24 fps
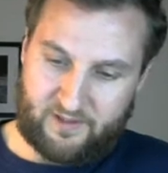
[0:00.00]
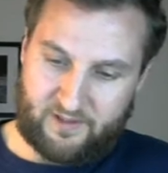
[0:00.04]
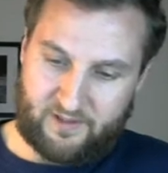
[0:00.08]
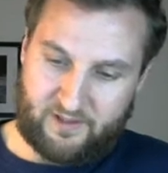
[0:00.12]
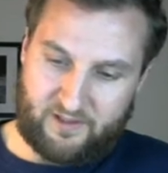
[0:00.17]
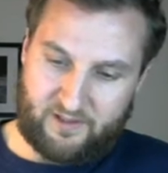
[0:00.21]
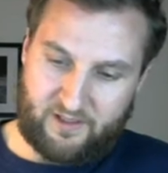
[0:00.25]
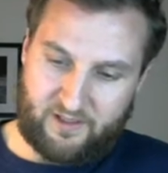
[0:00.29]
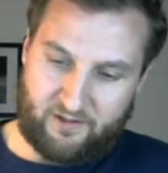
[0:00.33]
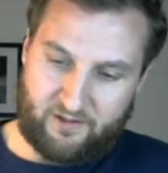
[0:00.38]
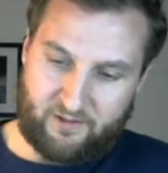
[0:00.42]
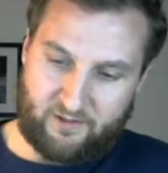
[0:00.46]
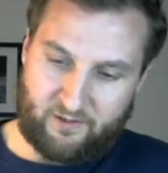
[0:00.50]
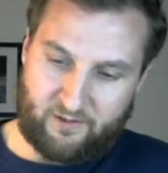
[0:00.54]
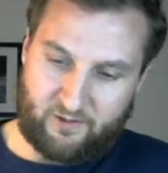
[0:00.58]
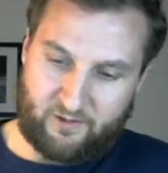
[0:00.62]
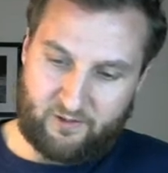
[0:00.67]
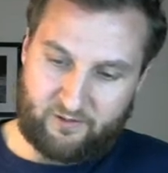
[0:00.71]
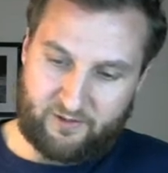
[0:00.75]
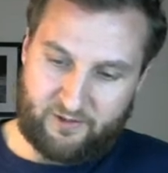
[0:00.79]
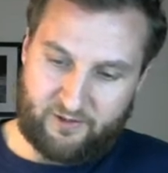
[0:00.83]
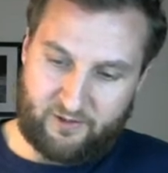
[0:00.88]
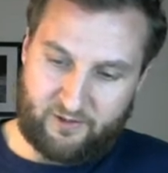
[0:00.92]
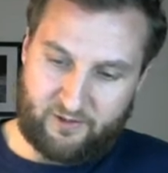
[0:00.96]
Du
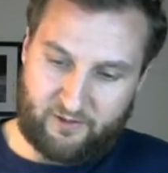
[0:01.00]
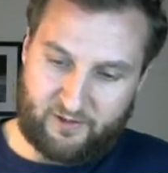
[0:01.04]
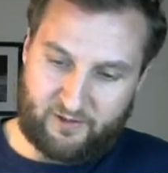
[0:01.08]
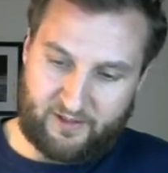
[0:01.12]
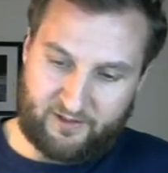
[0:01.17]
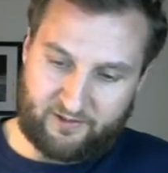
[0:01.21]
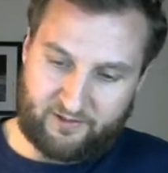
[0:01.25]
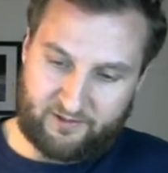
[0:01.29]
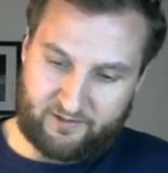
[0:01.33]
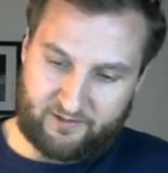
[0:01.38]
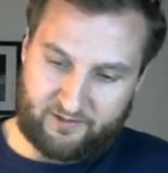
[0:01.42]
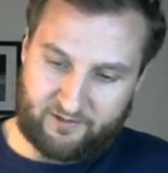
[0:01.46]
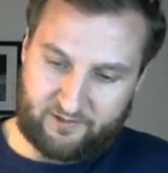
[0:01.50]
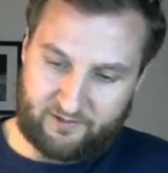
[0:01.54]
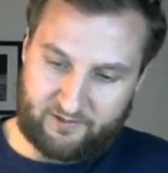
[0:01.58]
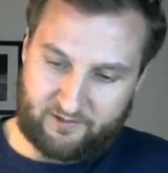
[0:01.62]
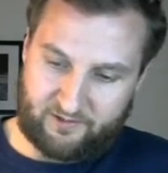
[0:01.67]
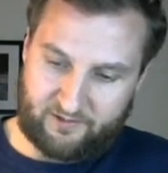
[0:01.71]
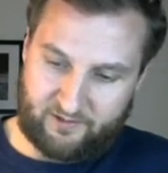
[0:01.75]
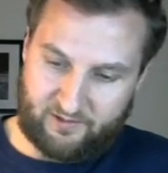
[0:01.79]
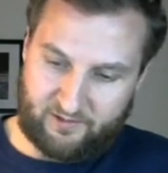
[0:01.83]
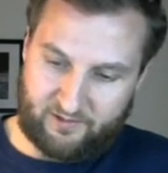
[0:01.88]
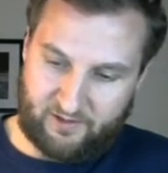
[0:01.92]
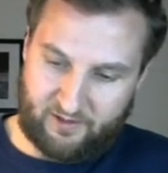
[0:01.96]
over
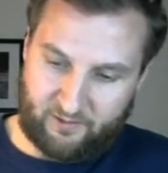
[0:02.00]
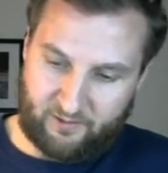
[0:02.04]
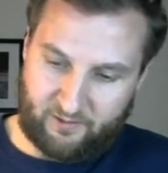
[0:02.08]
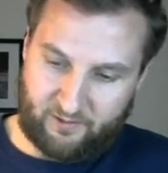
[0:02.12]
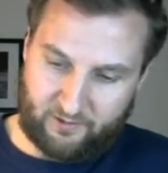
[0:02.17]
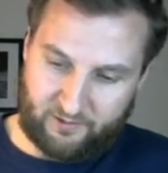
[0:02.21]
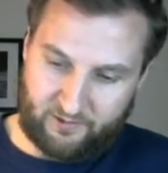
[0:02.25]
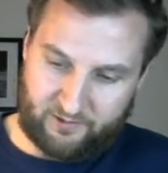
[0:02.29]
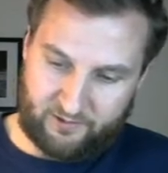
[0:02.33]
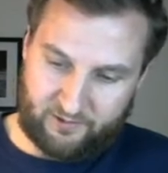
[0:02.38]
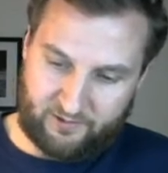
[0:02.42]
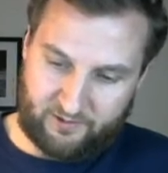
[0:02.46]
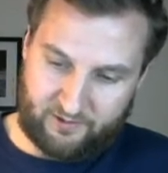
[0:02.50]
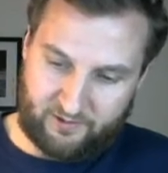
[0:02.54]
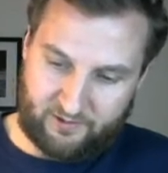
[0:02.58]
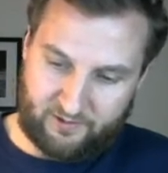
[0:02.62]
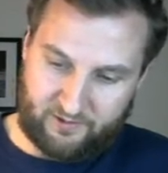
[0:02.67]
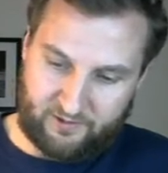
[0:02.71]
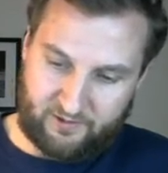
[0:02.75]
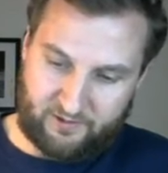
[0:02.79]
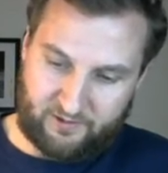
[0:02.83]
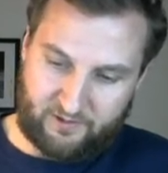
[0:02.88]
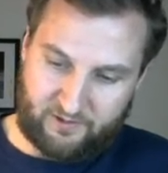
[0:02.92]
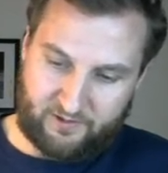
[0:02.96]
2x equals
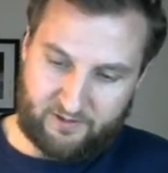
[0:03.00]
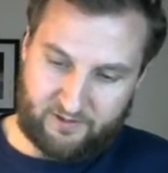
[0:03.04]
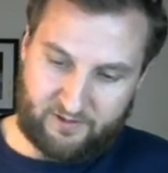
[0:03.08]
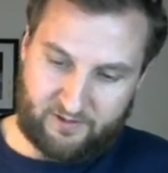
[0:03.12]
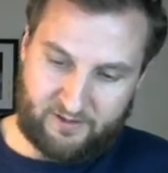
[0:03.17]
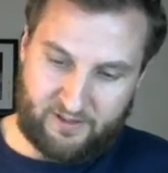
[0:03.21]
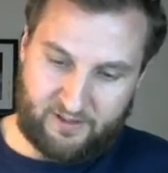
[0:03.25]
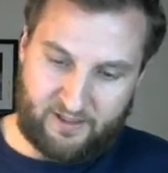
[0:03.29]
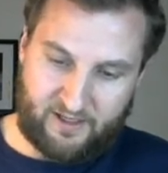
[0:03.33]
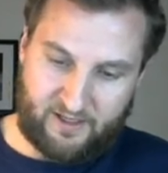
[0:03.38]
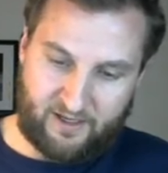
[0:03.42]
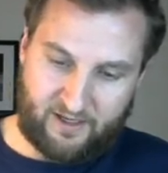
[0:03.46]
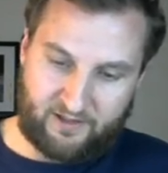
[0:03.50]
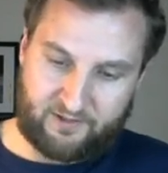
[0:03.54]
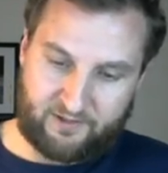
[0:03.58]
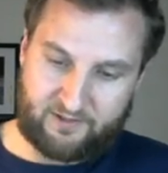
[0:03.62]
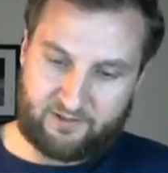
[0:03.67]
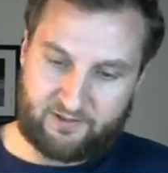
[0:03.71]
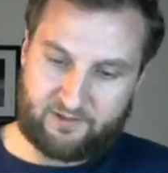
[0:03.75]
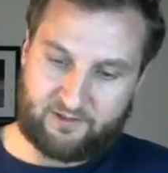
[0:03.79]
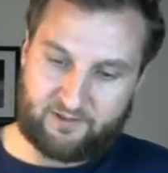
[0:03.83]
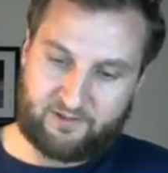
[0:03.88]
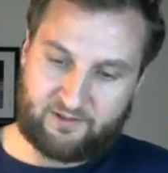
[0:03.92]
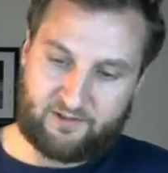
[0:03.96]

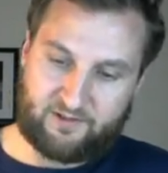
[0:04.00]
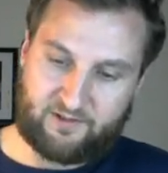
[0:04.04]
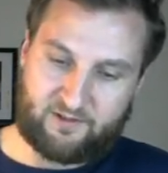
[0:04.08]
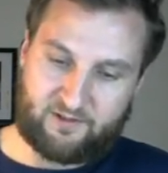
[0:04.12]
dx.